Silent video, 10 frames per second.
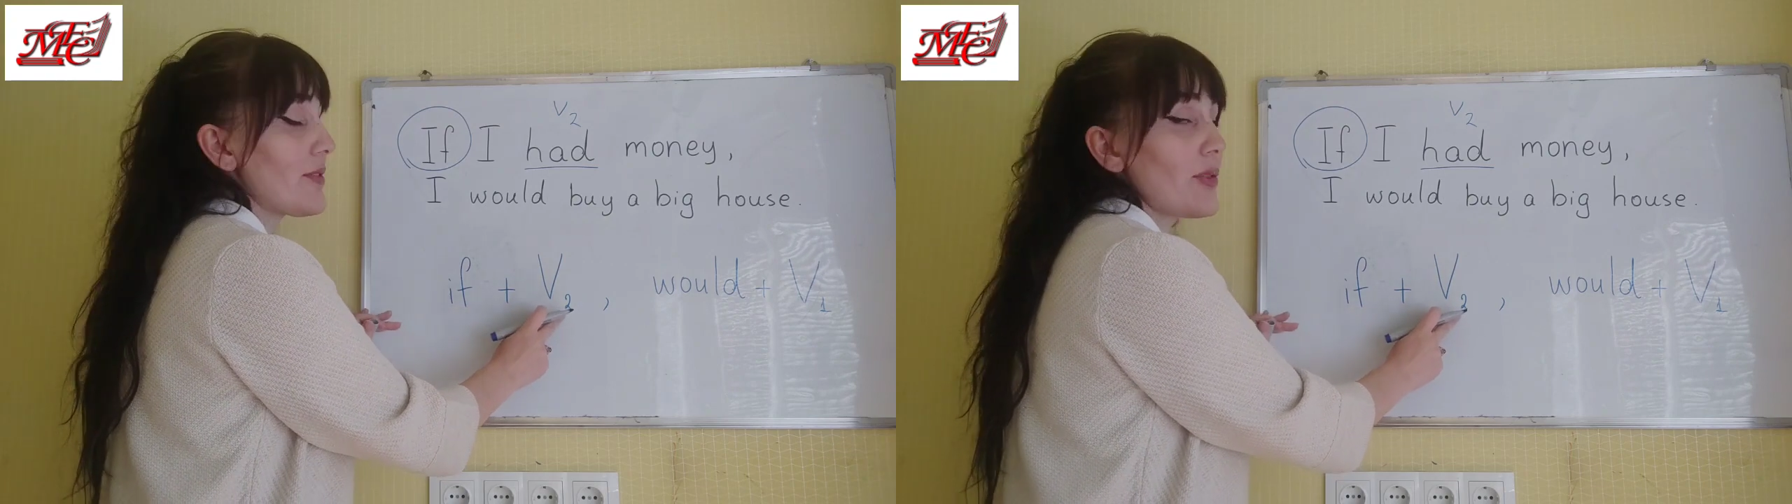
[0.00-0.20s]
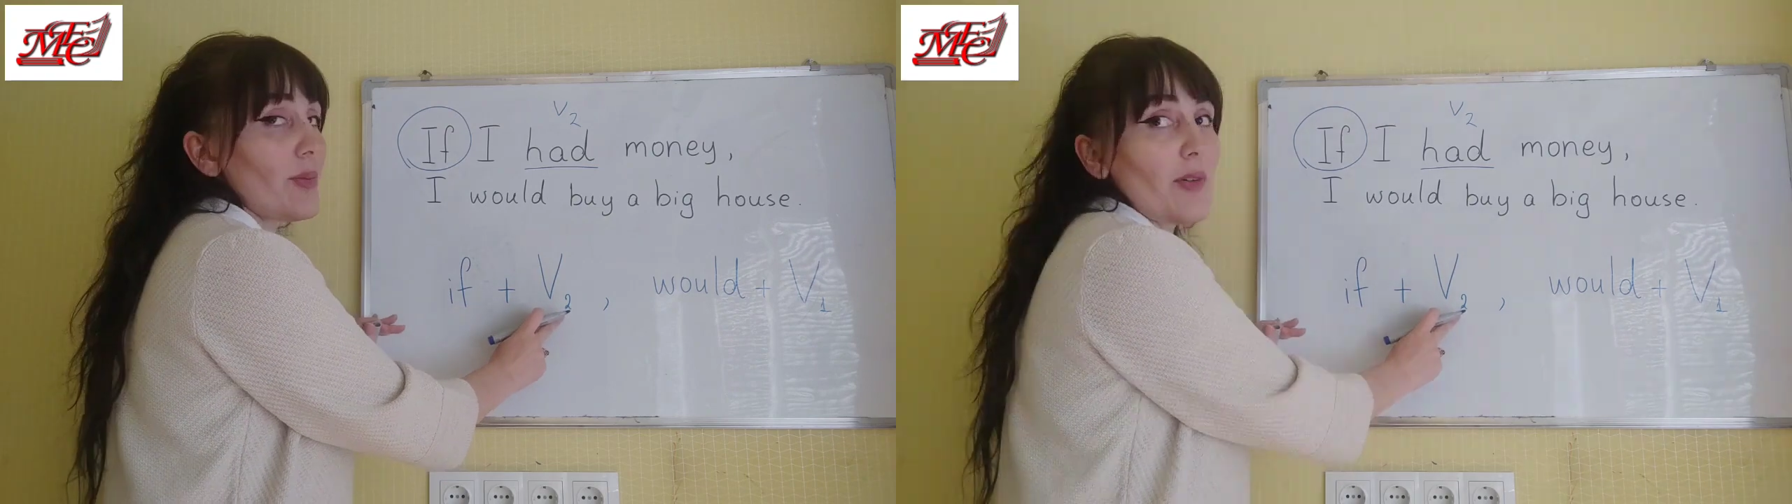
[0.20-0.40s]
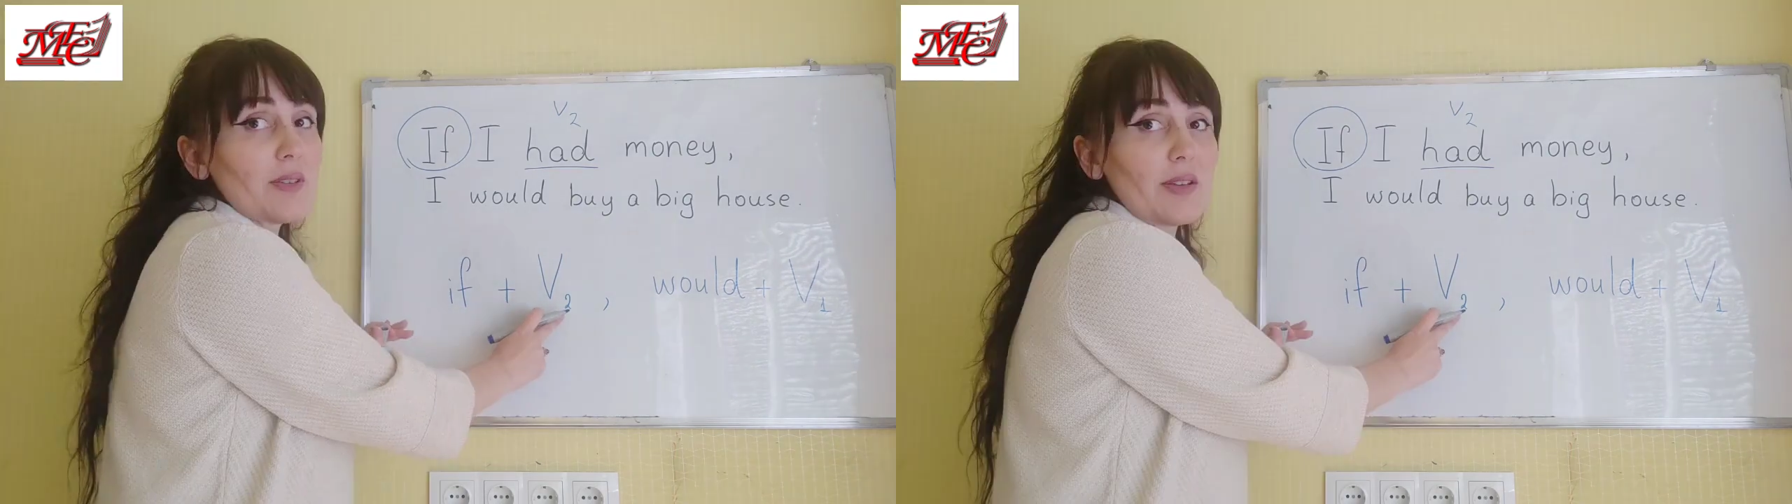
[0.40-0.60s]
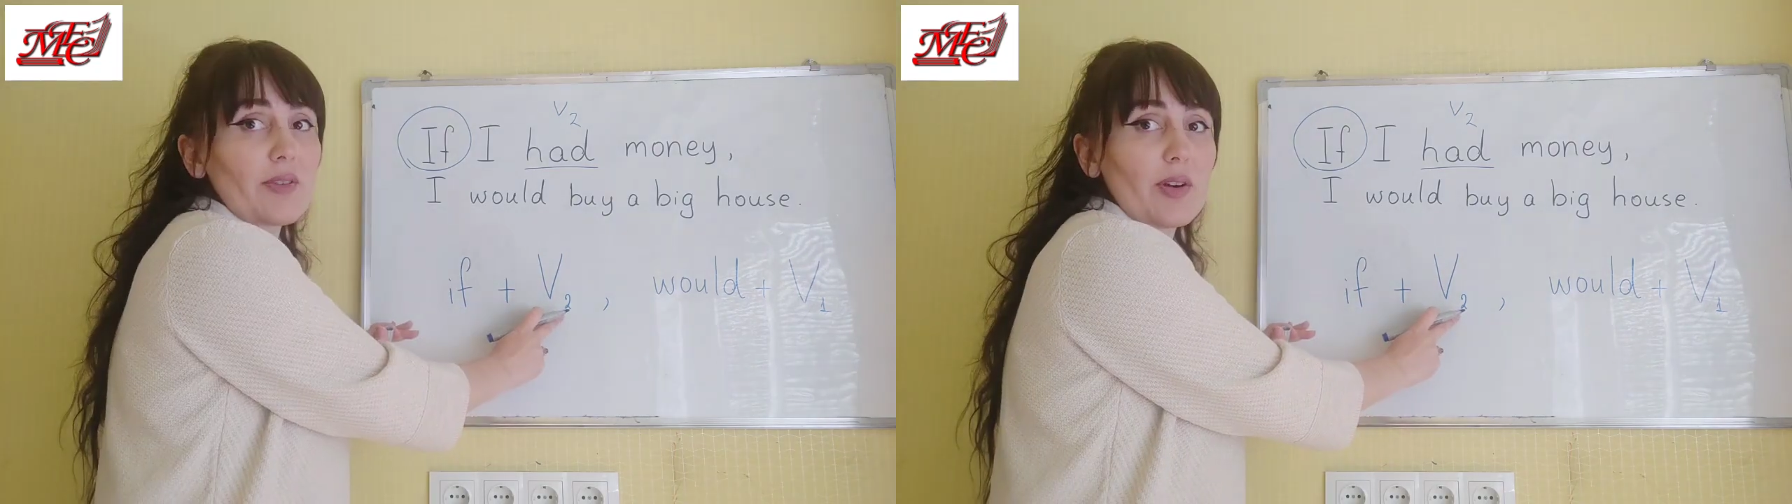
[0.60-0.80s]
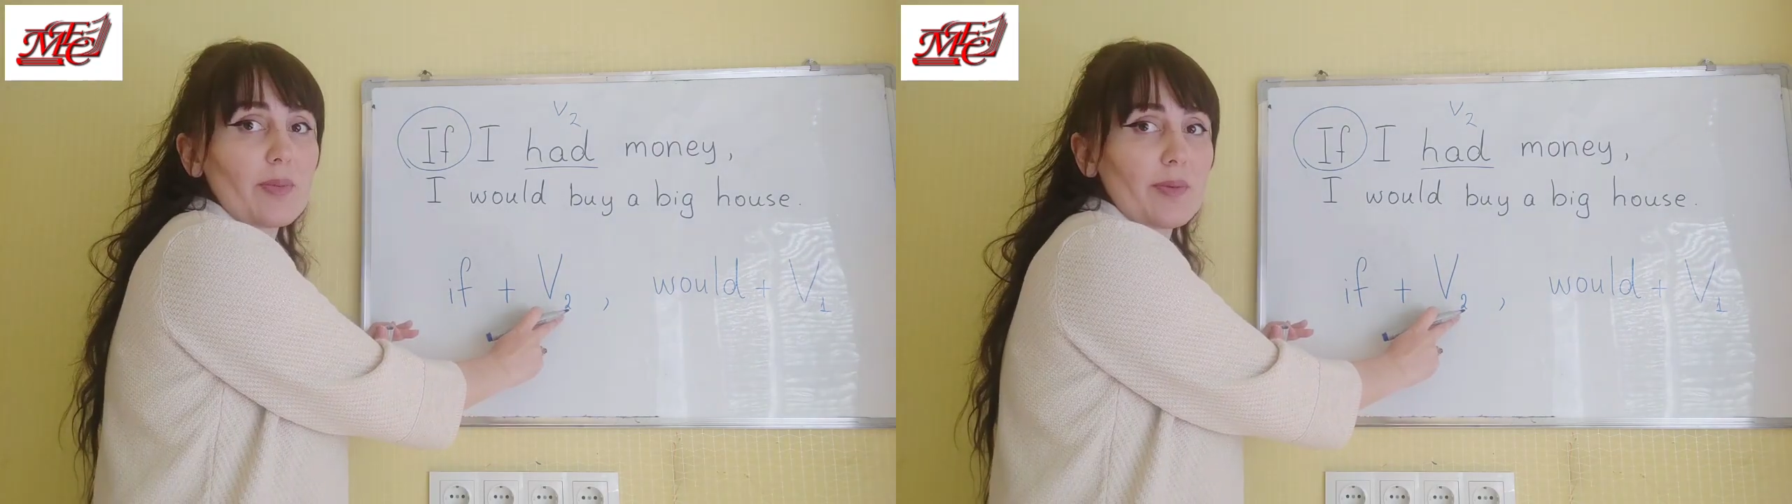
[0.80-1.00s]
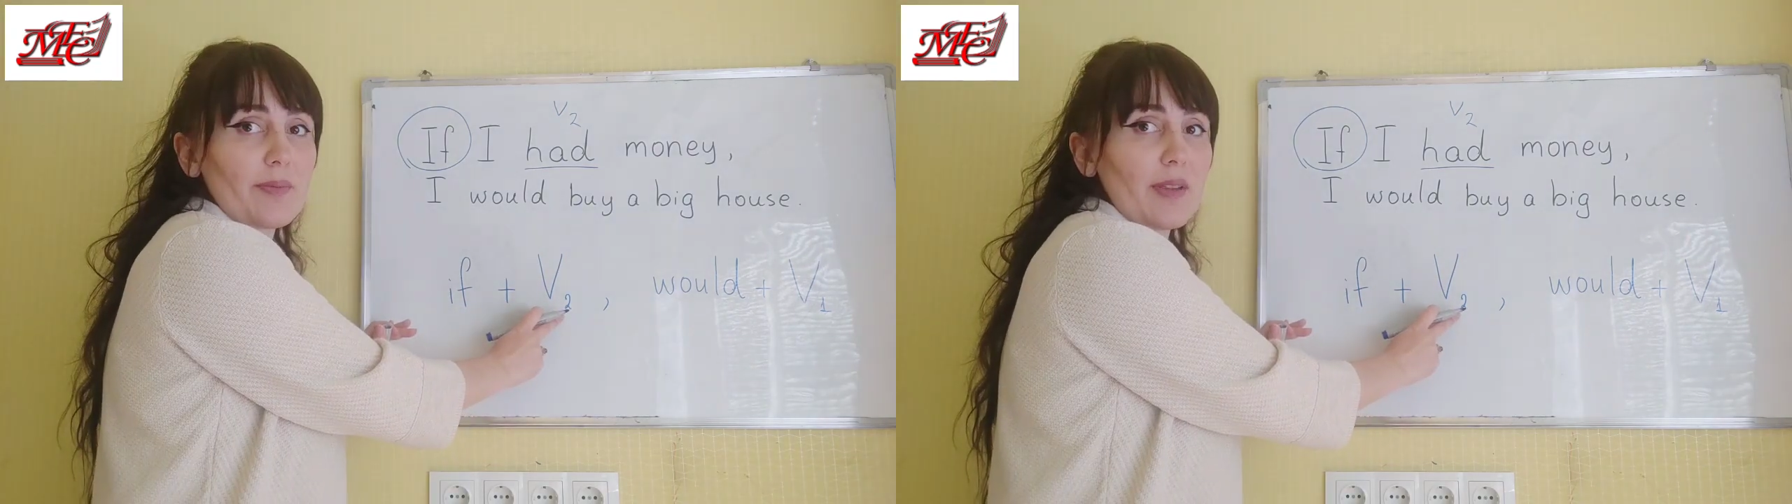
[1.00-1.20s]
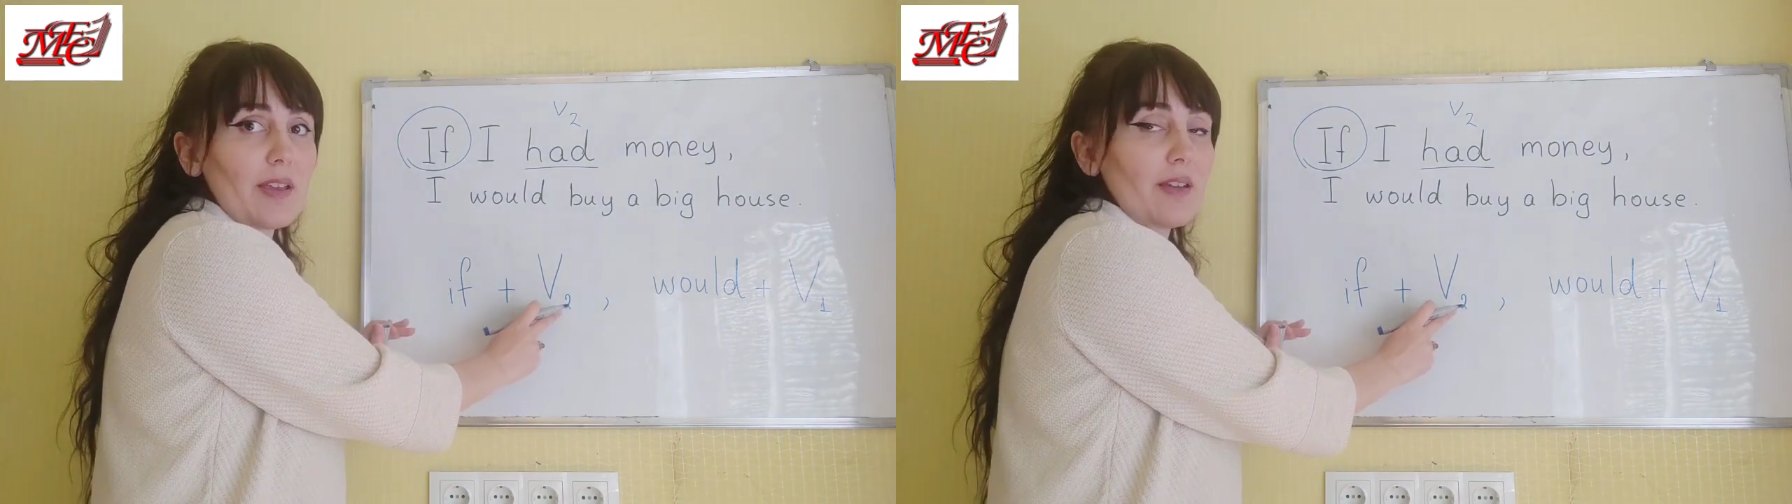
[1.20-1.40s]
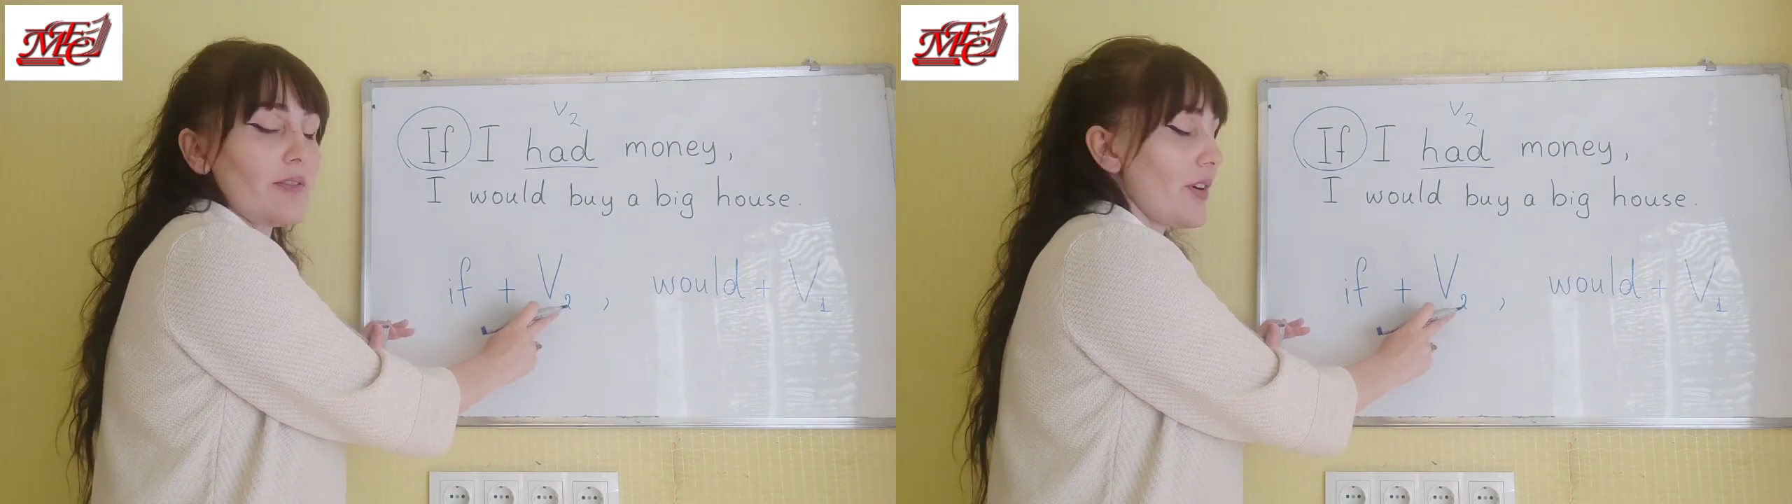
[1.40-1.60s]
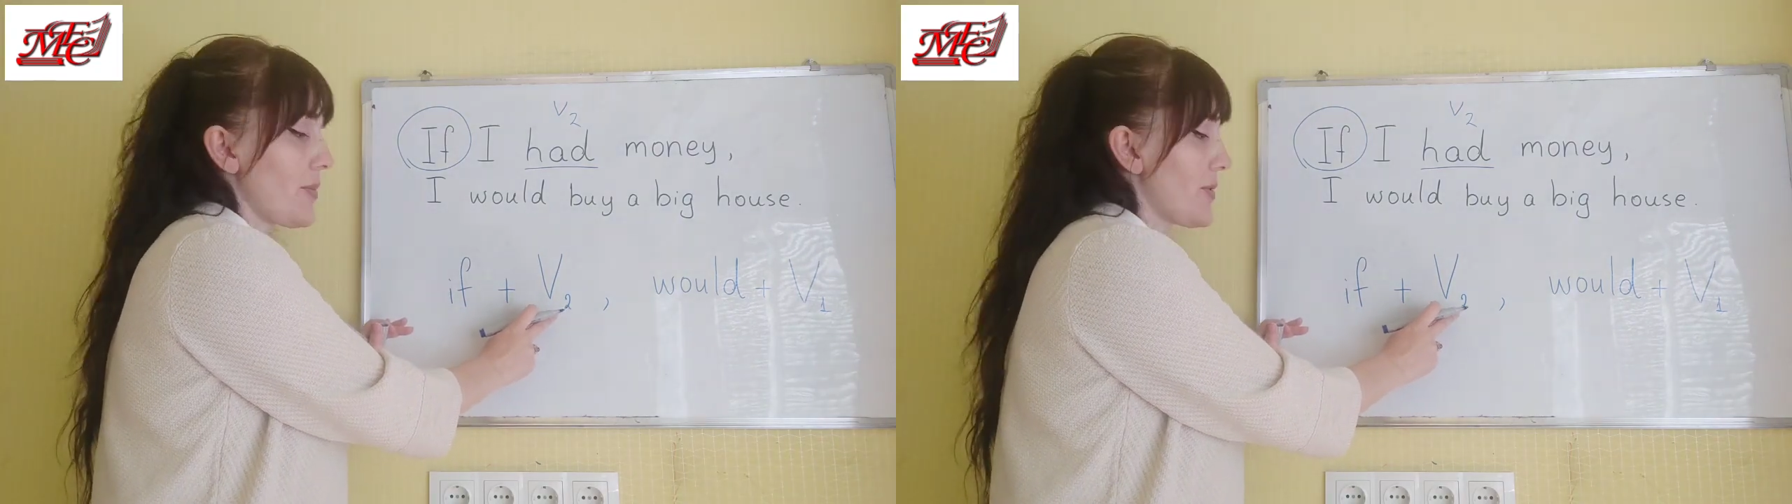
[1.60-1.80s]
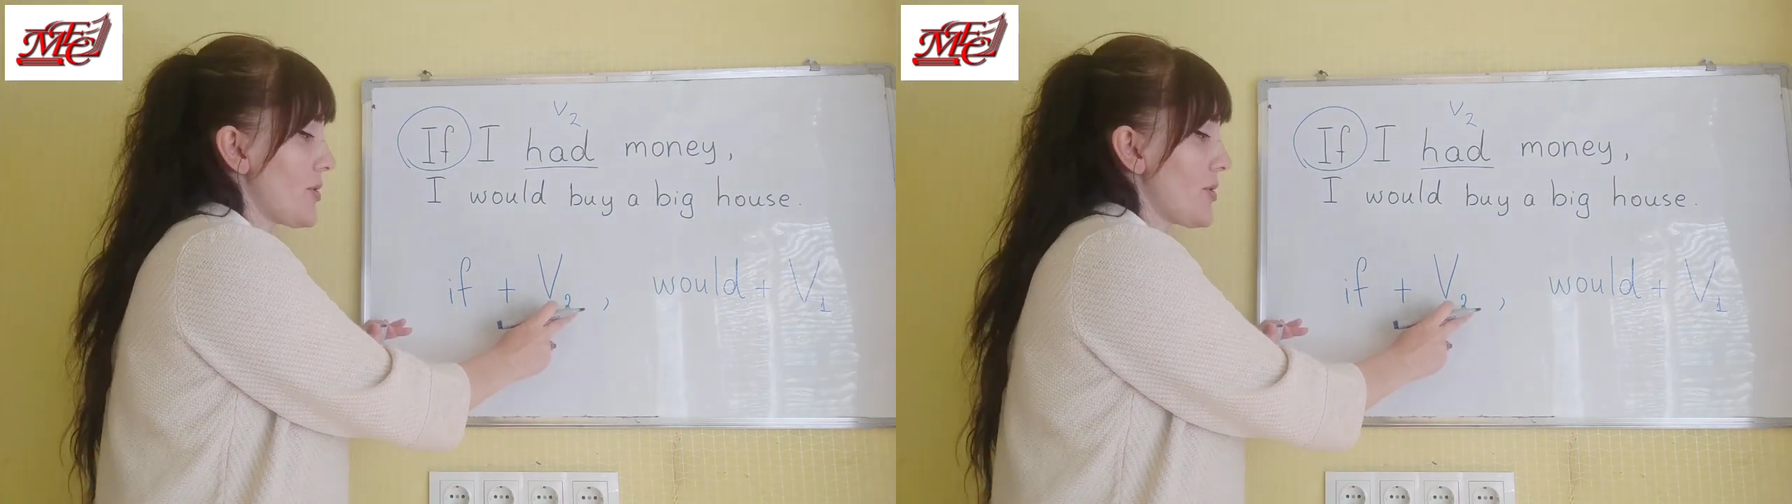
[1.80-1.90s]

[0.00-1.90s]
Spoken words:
form of the verb, verb